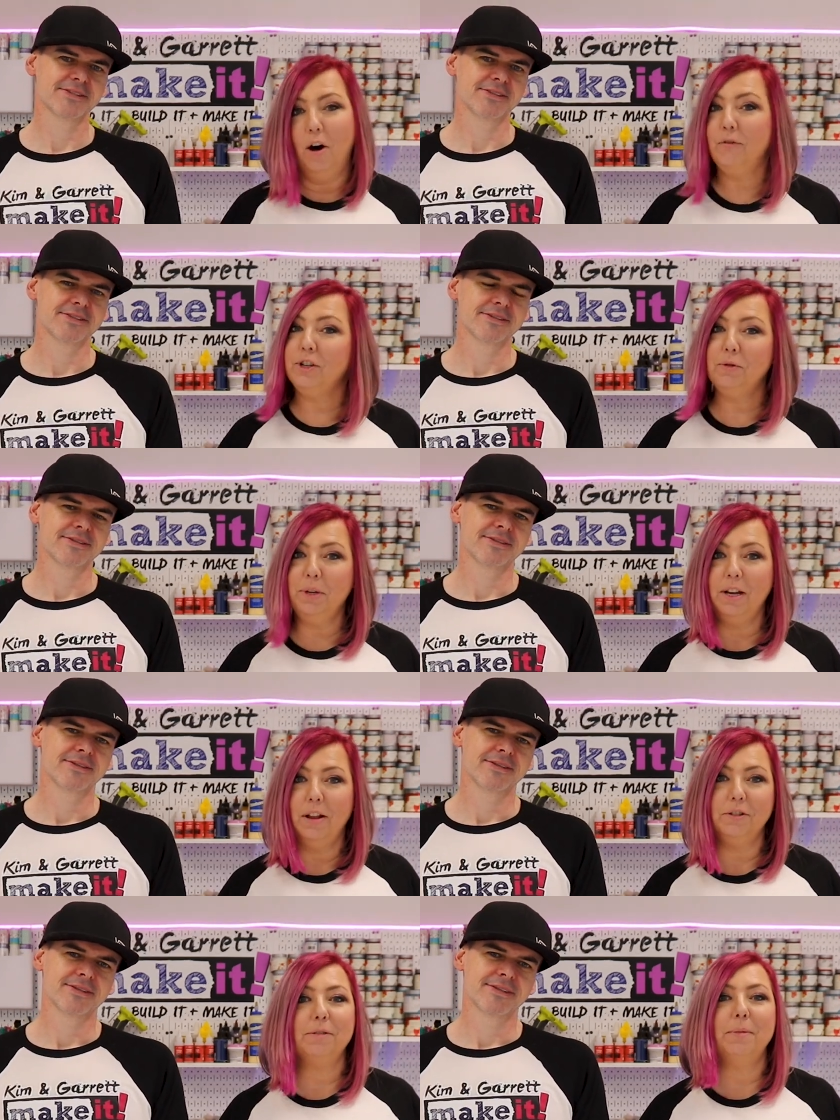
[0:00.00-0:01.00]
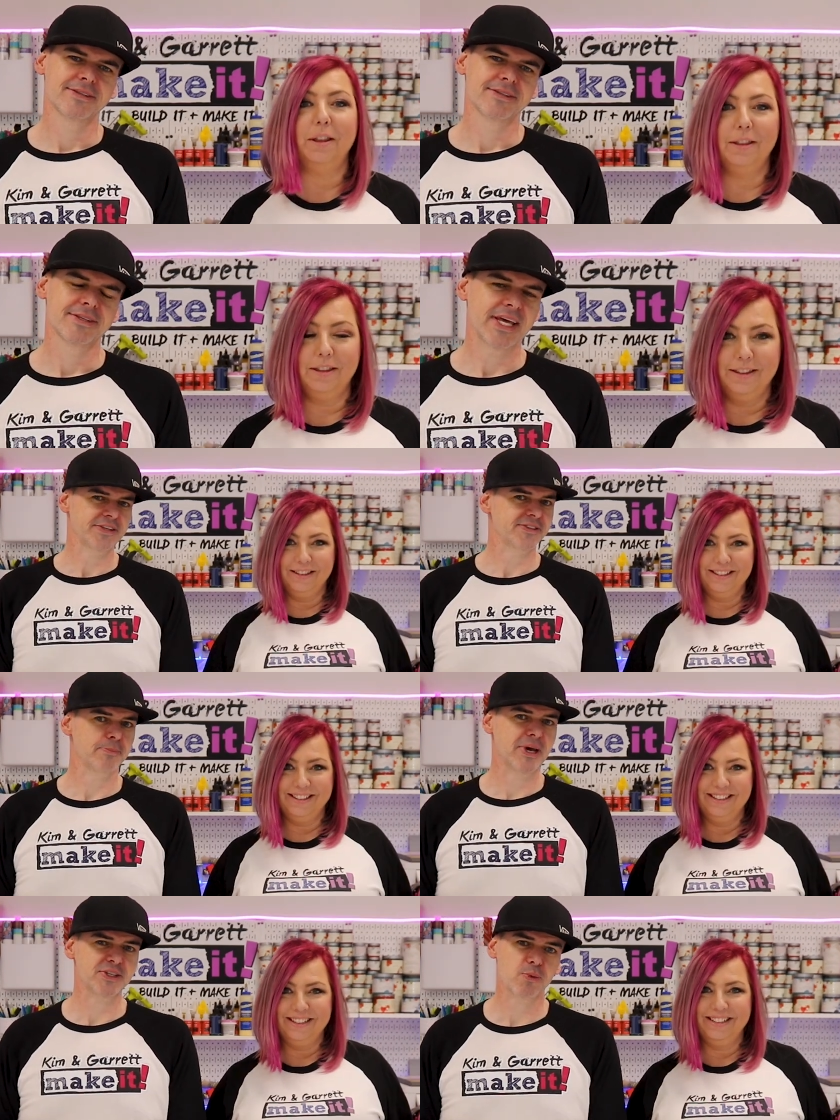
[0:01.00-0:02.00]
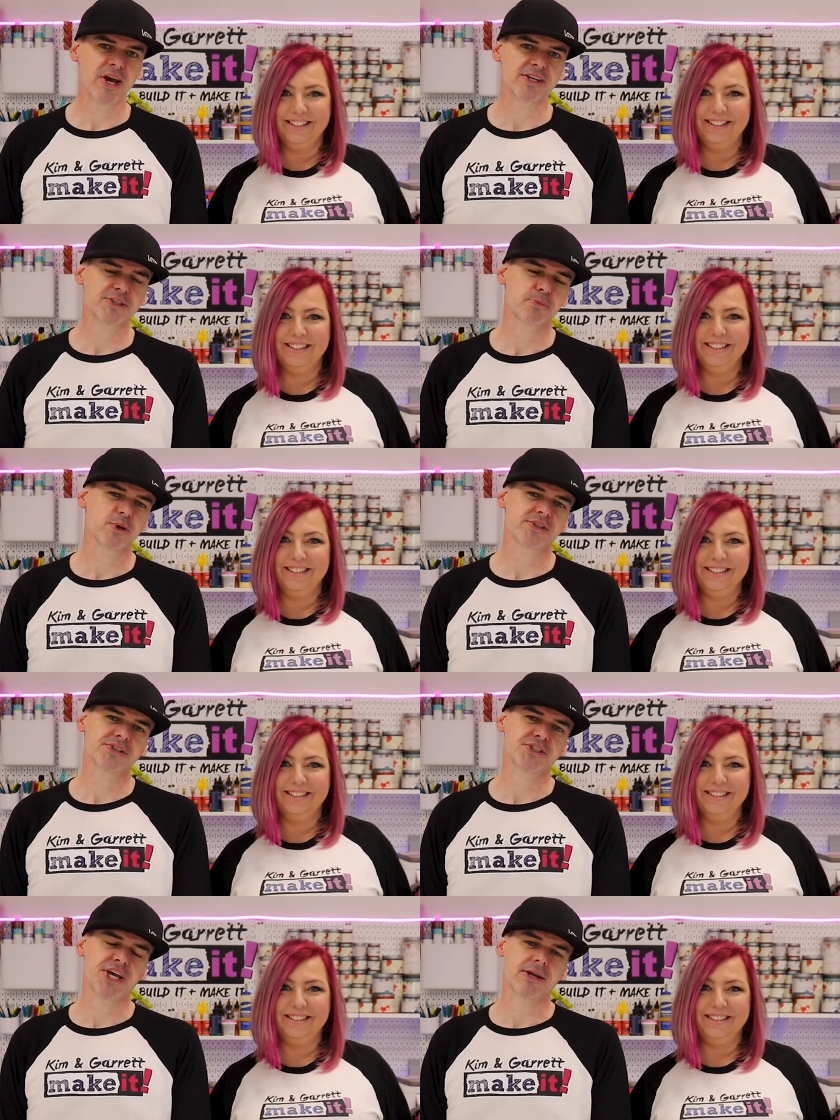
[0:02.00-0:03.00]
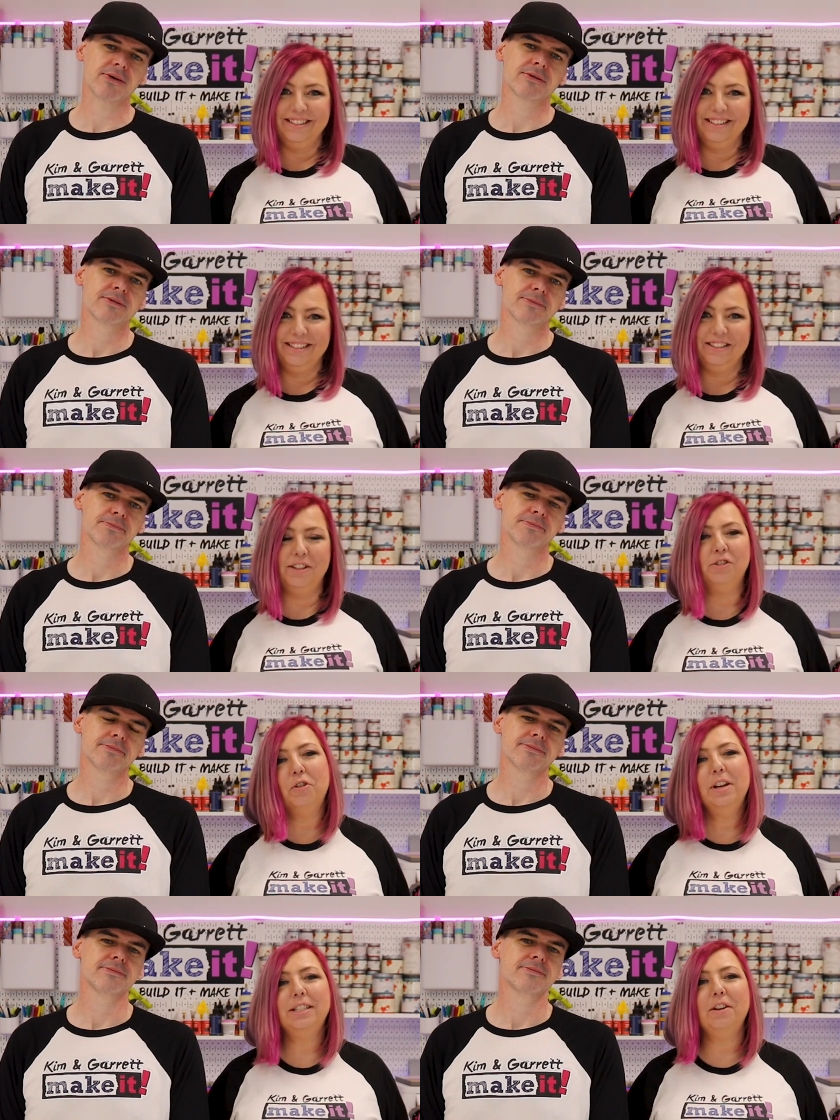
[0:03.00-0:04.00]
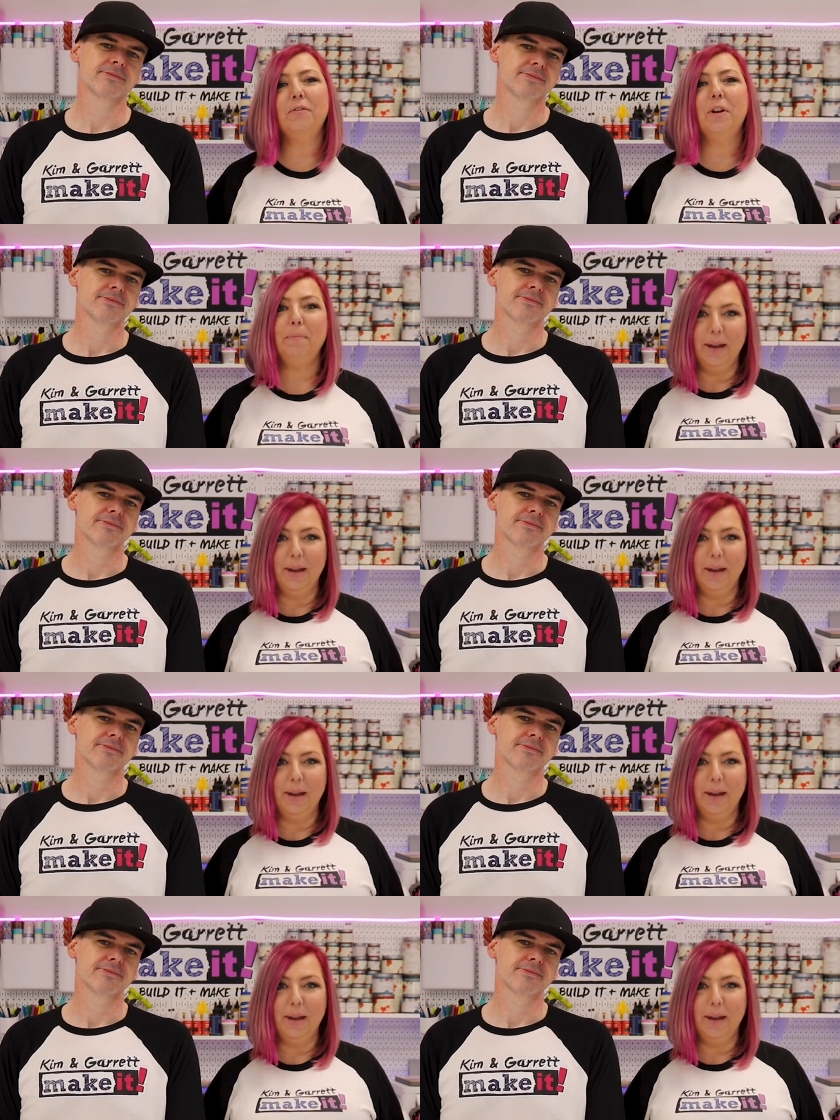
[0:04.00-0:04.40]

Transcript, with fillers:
Speaker 1: all for $20 a month.
Speaker 2: It's the best way to support this channel.
Speaker 1: So join us over at